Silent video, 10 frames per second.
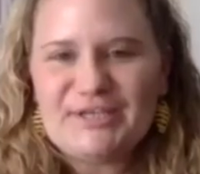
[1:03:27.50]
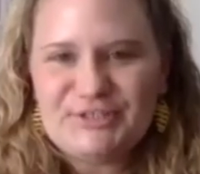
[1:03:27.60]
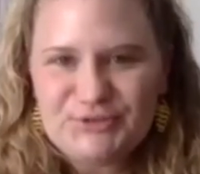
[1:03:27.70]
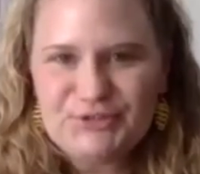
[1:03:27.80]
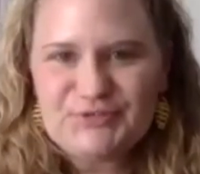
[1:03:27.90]

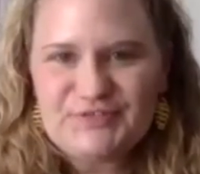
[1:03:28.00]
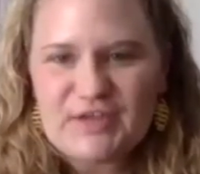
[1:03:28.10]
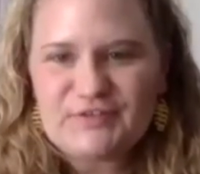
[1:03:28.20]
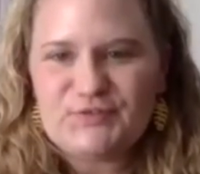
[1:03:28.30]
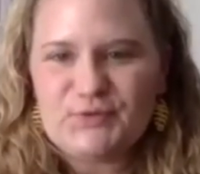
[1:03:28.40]
use
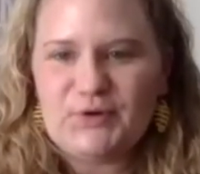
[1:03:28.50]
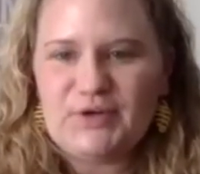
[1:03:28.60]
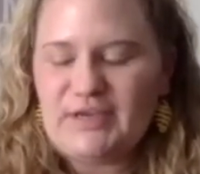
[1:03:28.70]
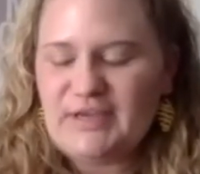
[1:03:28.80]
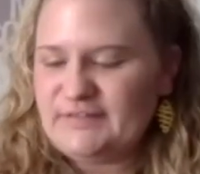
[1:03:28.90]
Nextdoor.
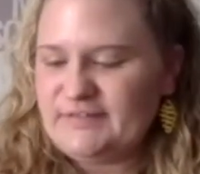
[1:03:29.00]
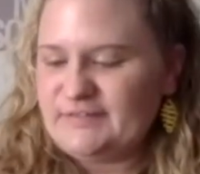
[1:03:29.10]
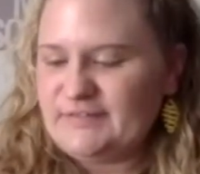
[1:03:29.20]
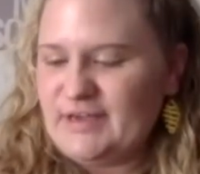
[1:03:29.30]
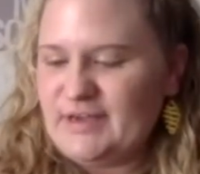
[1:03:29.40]

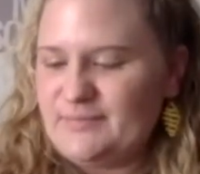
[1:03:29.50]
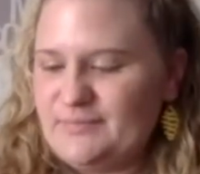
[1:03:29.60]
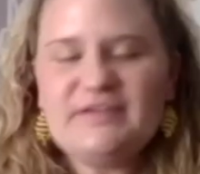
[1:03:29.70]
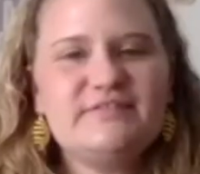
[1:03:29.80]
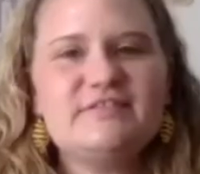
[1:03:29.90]
It's
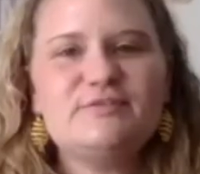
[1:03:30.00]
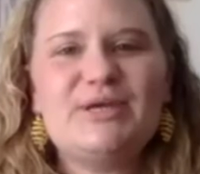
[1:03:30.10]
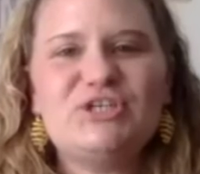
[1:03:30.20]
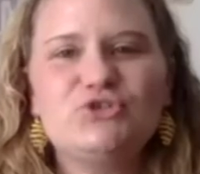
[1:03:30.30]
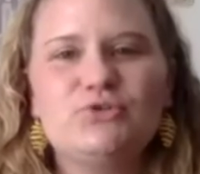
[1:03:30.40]
a
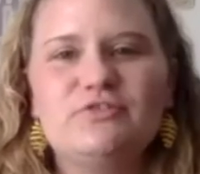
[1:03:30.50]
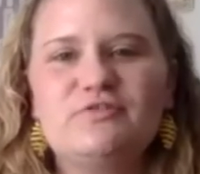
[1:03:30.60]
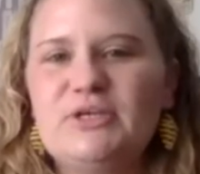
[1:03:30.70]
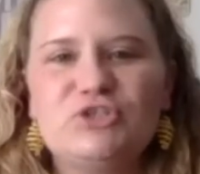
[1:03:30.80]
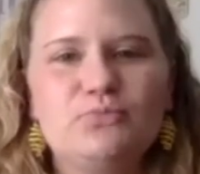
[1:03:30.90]
special
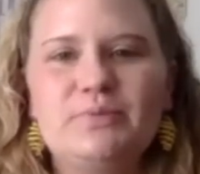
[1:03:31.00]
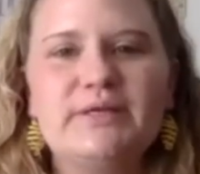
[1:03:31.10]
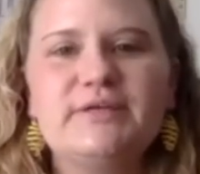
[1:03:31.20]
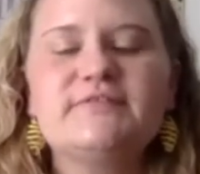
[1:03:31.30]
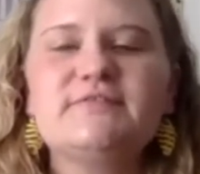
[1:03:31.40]

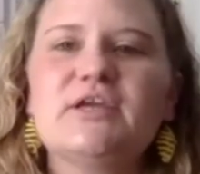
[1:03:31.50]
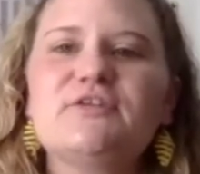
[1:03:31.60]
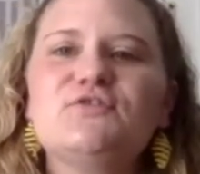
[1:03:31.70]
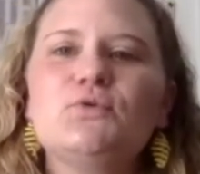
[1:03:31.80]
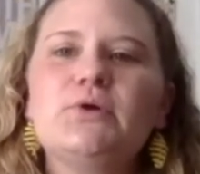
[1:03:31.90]
place,
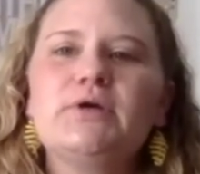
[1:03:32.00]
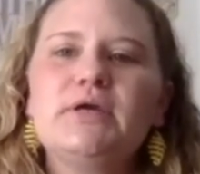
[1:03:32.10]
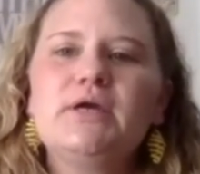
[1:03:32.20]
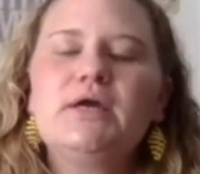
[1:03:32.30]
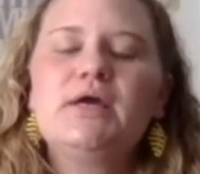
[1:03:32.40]
Nextdoor.
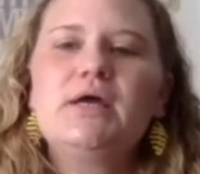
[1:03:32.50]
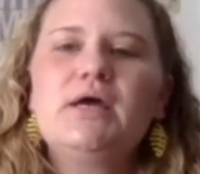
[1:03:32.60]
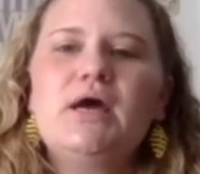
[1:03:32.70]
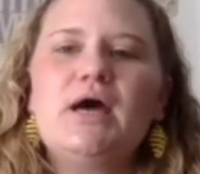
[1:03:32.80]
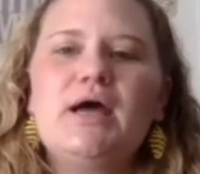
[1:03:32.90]

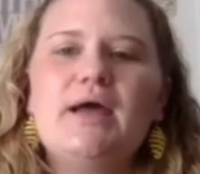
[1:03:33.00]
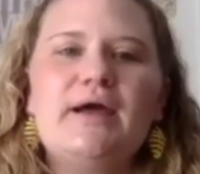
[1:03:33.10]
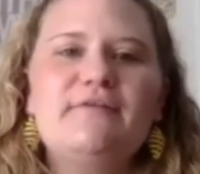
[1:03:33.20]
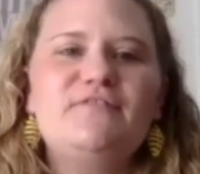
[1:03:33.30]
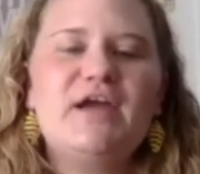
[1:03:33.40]

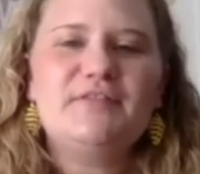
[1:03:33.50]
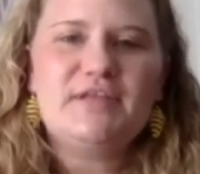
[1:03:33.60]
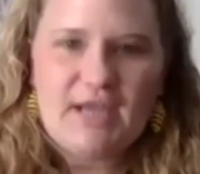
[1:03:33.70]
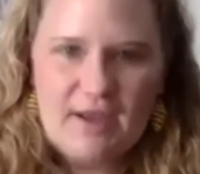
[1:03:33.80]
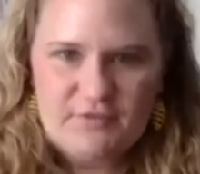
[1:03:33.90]
I find that I
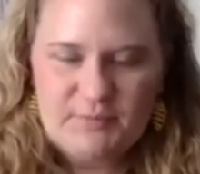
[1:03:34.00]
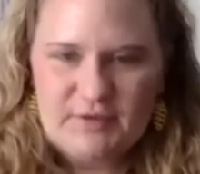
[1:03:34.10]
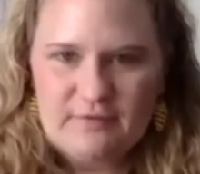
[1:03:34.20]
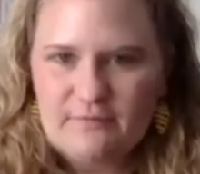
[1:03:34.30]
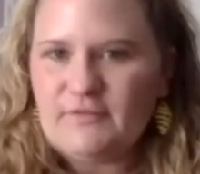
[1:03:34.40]
have to
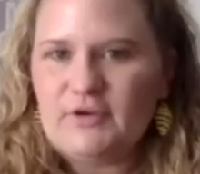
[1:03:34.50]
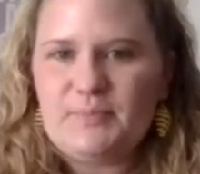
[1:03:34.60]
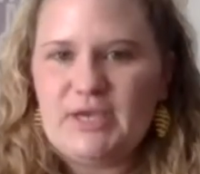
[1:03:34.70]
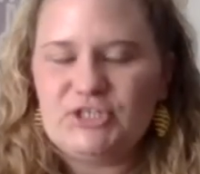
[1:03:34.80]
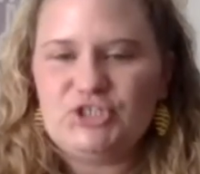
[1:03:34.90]
be very
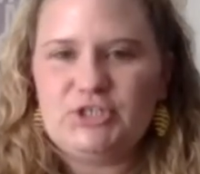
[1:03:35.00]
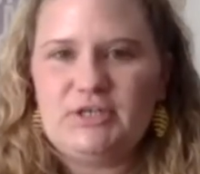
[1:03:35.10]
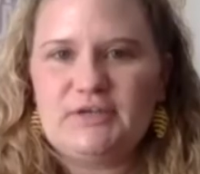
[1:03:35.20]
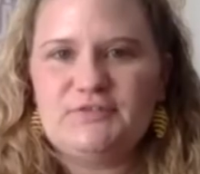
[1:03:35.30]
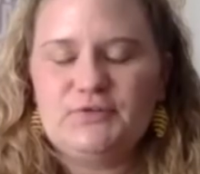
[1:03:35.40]
patient on
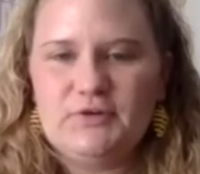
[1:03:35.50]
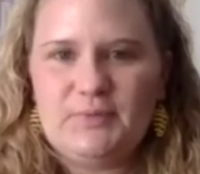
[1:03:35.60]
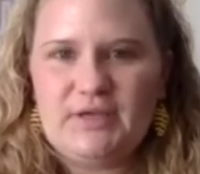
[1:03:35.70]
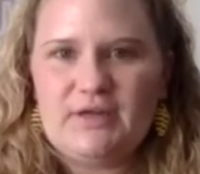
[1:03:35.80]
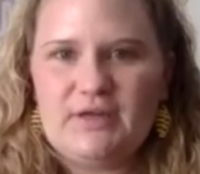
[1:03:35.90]
Nextdoor,
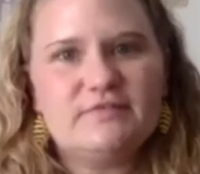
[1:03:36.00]
because